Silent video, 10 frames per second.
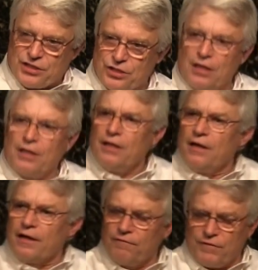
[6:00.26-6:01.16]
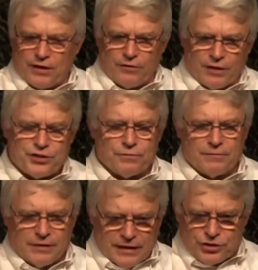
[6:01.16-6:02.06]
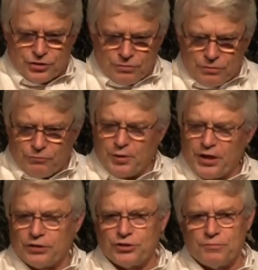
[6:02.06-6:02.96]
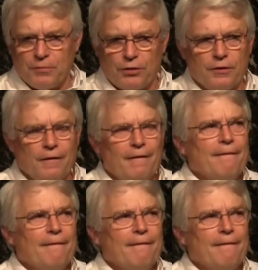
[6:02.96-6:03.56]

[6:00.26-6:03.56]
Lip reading: each configuration, each production mode.